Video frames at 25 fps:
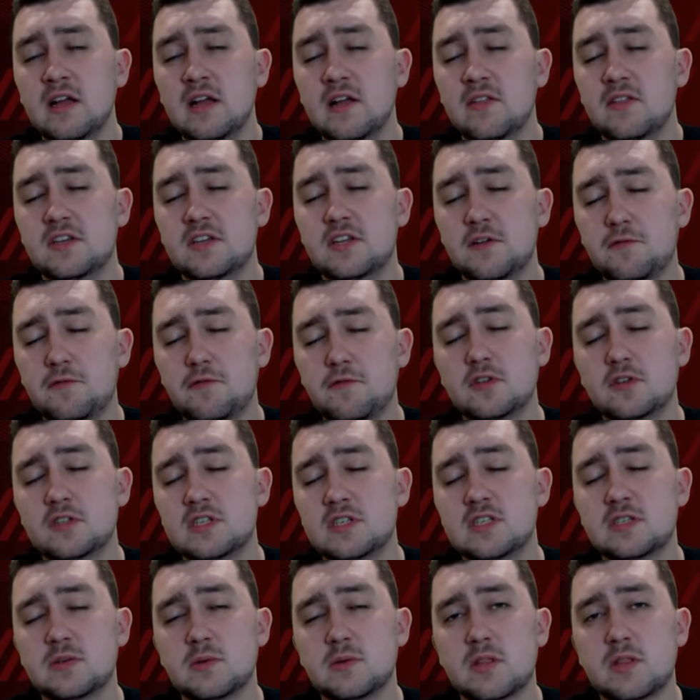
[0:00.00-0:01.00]
The difference
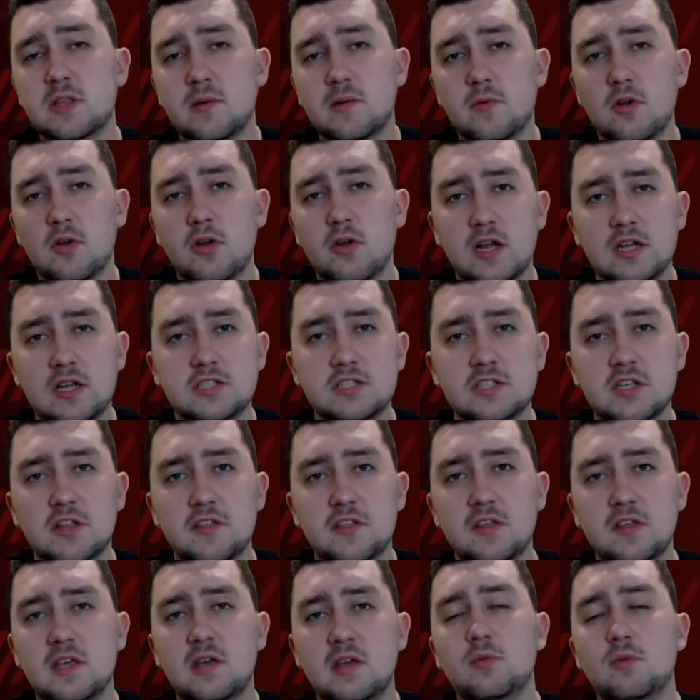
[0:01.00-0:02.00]
is with the Guimaraes is I
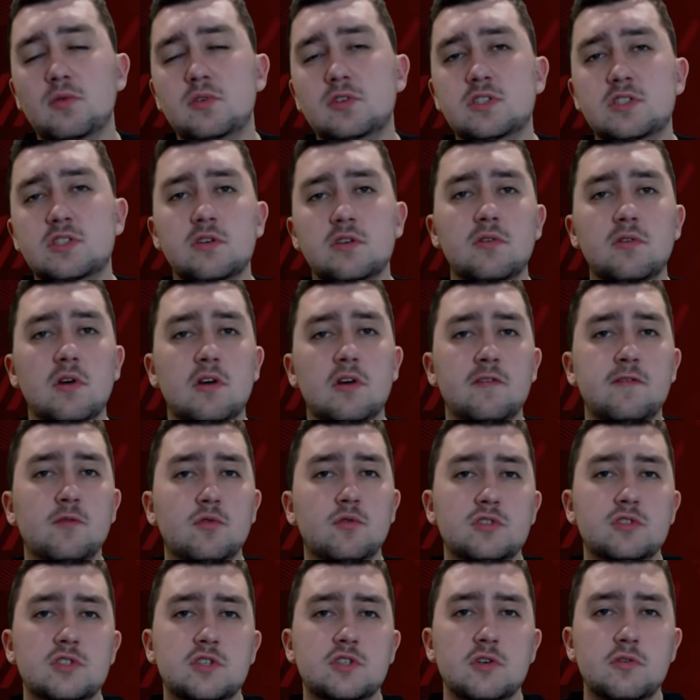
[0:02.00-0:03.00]
think he would suit a
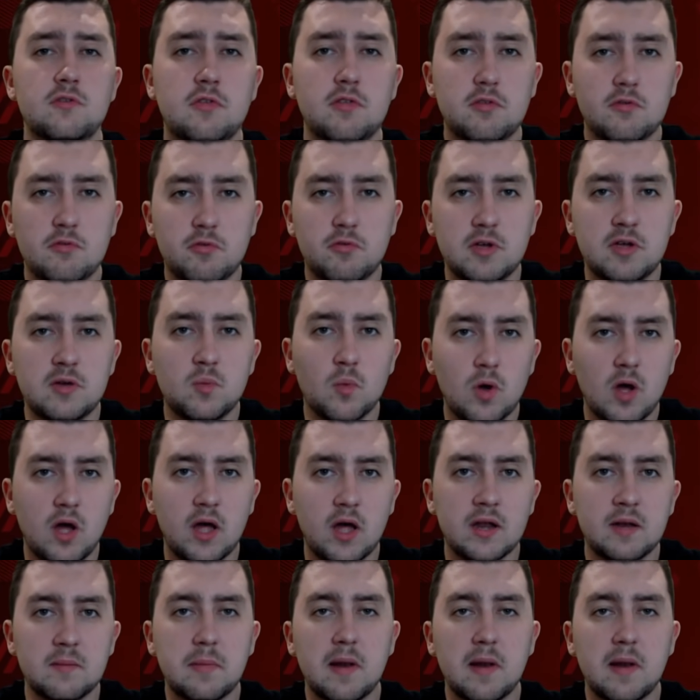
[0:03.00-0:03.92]
4-2-3-1,